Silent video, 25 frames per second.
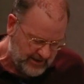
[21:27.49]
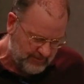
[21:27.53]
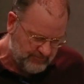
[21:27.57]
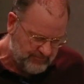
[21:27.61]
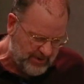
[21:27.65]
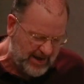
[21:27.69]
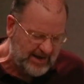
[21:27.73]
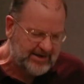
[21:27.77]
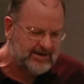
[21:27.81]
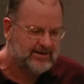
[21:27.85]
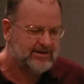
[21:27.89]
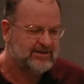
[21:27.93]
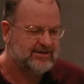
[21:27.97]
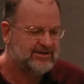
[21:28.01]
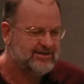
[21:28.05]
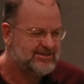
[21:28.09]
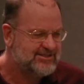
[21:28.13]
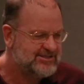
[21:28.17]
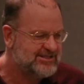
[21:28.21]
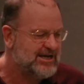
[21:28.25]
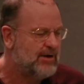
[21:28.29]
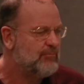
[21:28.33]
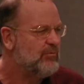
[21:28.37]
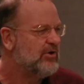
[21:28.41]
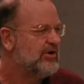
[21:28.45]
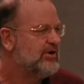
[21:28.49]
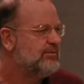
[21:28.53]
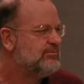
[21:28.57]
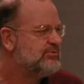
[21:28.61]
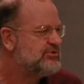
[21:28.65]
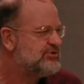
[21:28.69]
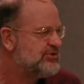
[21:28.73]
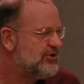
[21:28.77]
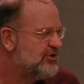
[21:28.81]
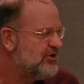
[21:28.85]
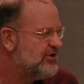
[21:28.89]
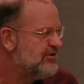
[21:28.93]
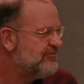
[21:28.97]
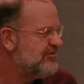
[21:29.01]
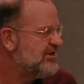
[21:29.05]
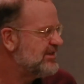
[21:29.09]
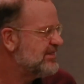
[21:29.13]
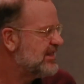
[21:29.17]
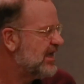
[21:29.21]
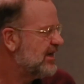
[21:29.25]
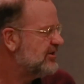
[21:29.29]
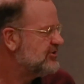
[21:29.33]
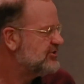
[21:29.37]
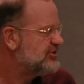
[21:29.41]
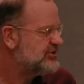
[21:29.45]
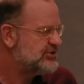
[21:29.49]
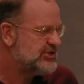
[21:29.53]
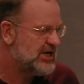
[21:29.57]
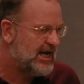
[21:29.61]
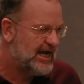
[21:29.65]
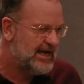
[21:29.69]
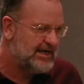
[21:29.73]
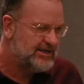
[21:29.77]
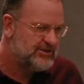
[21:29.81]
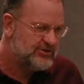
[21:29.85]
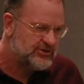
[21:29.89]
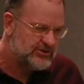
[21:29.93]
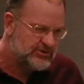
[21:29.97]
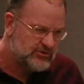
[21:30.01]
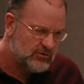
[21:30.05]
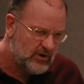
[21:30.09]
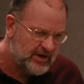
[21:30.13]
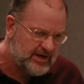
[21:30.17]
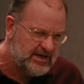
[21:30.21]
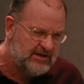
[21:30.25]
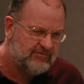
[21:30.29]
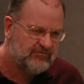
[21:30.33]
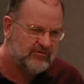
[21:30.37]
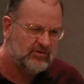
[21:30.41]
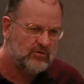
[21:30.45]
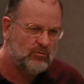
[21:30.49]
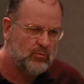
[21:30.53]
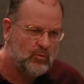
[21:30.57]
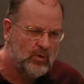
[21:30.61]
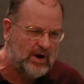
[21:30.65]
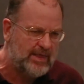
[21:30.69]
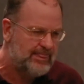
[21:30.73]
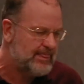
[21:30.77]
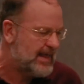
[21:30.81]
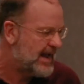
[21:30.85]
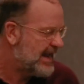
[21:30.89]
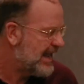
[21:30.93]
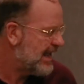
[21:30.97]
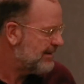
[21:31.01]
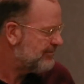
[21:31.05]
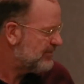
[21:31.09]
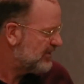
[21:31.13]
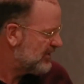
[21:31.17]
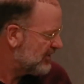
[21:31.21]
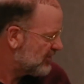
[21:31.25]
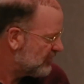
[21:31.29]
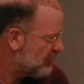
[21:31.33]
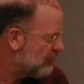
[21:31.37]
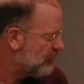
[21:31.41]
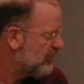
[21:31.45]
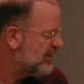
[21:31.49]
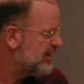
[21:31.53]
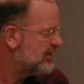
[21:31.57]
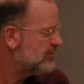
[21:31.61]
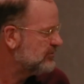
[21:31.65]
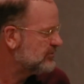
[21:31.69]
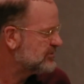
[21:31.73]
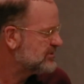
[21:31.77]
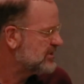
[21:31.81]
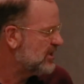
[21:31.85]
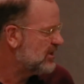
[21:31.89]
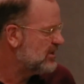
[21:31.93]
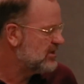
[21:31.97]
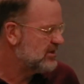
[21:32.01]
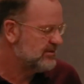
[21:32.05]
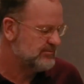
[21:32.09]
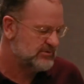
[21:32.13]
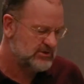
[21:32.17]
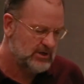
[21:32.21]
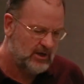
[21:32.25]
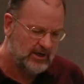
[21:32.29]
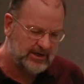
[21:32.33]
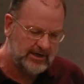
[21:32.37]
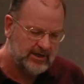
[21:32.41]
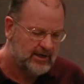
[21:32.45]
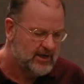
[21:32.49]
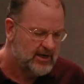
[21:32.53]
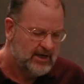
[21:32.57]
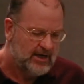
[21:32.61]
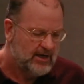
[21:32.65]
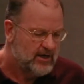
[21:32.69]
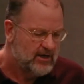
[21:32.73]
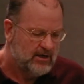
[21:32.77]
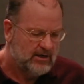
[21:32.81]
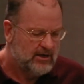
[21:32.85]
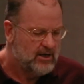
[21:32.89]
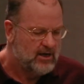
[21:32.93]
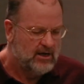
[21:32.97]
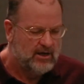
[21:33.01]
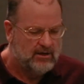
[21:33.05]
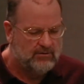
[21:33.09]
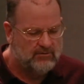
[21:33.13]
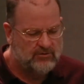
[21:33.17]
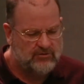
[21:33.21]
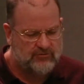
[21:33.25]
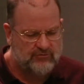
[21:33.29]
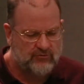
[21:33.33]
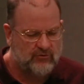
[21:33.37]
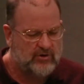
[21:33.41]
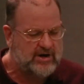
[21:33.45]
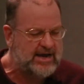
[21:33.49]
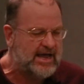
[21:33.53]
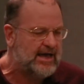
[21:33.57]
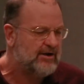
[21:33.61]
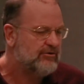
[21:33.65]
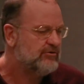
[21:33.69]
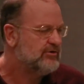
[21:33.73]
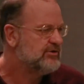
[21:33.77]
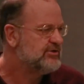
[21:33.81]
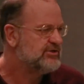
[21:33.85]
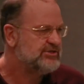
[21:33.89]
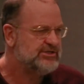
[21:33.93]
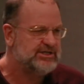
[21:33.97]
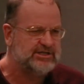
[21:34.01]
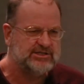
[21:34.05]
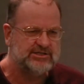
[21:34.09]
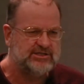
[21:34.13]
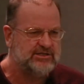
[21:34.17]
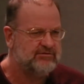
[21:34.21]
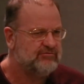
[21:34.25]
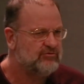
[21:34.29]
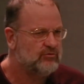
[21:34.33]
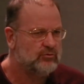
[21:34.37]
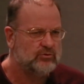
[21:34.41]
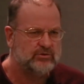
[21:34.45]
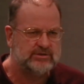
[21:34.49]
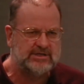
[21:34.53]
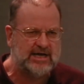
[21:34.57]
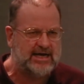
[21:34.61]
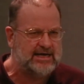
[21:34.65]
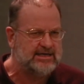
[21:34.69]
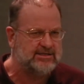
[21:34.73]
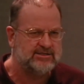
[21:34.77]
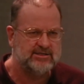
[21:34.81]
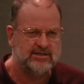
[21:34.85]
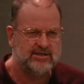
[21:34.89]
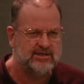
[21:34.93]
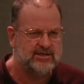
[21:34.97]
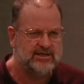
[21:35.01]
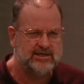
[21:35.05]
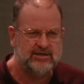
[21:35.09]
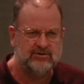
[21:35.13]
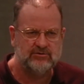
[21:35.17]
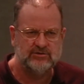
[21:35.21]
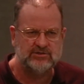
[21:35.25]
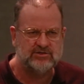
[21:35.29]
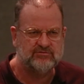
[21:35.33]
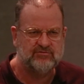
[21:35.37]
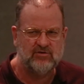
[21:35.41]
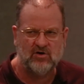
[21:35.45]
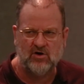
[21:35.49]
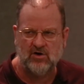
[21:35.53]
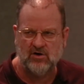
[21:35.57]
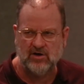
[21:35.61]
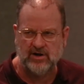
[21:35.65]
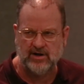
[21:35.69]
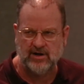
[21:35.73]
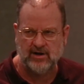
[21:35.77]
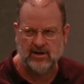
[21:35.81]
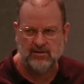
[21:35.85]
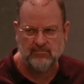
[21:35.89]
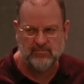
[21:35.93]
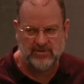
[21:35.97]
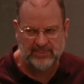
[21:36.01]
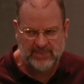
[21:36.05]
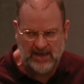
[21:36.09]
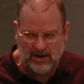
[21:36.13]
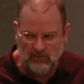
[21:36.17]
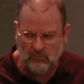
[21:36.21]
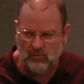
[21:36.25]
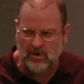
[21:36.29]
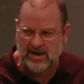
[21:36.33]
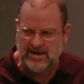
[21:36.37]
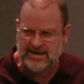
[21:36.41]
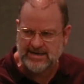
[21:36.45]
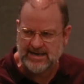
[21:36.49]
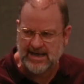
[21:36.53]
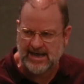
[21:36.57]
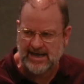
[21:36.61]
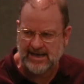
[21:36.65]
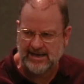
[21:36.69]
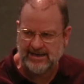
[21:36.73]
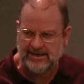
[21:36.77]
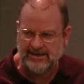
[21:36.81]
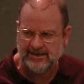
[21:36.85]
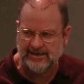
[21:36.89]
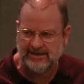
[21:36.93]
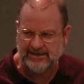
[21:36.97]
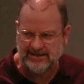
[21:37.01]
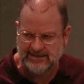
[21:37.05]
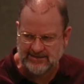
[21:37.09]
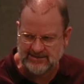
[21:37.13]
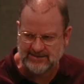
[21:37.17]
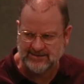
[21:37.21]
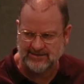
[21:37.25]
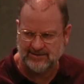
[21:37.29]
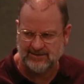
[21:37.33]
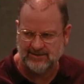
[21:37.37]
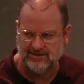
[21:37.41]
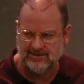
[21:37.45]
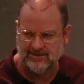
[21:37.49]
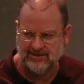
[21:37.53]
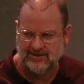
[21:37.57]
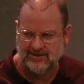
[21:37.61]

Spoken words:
But someone observing those changes, if and when they happen at critical times, like 364 days of the year it's fine, but that one day it isn't.